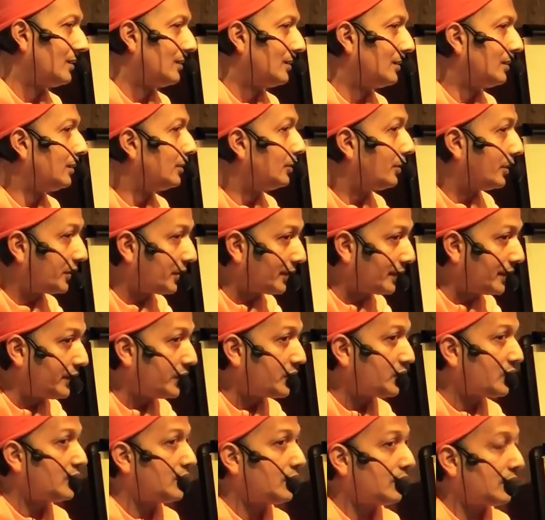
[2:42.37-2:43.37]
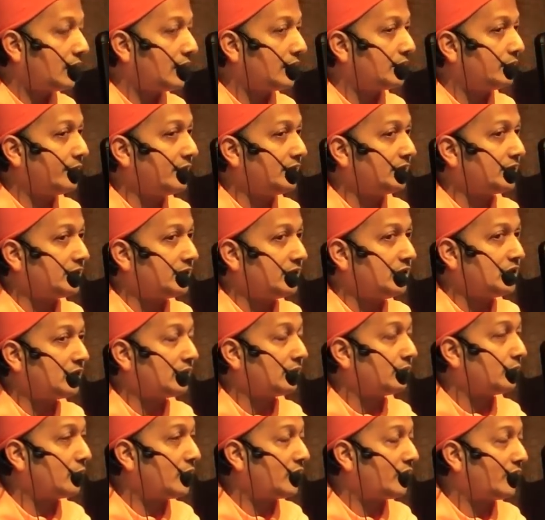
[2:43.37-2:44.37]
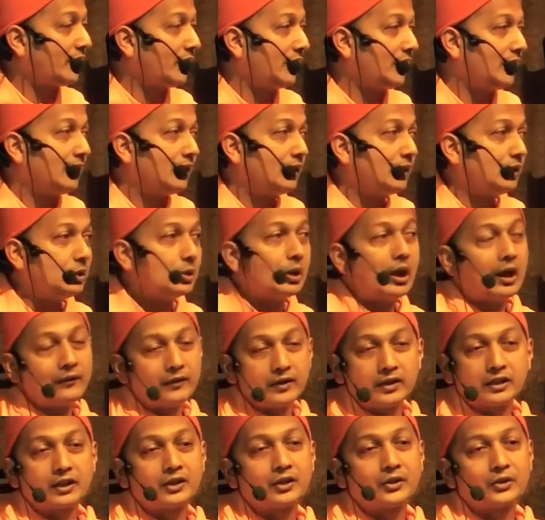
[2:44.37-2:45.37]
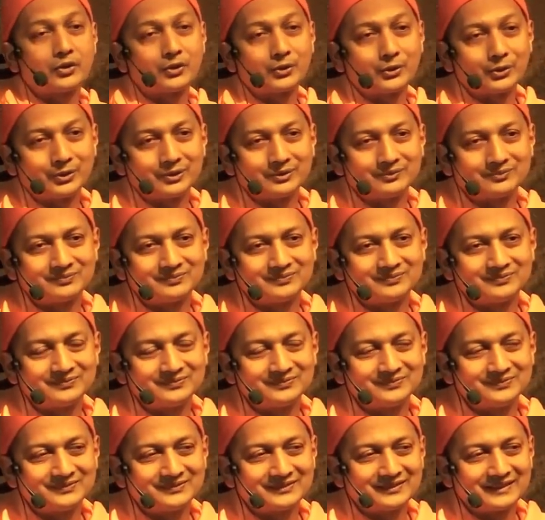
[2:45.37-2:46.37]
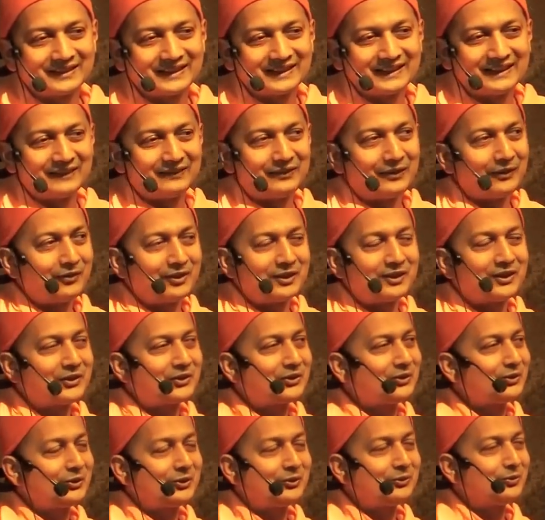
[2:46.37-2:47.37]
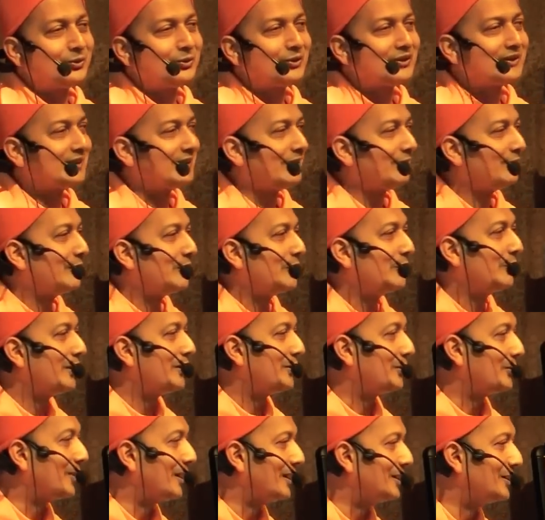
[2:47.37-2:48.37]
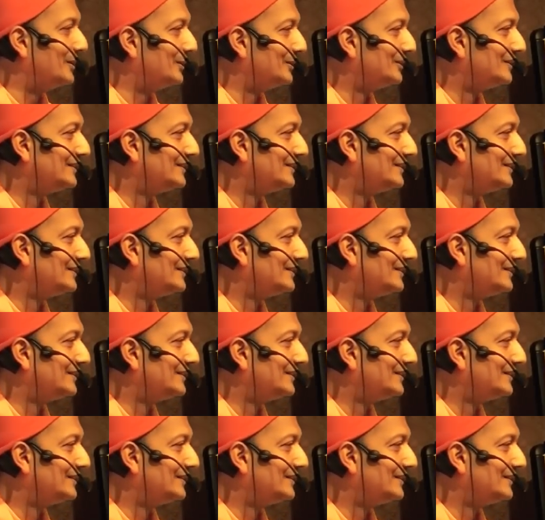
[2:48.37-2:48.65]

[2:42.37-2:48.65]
You know, a traditional Advaita teacher would say, you haven't understood. If you have understood, you wouldn't say, what do I do now?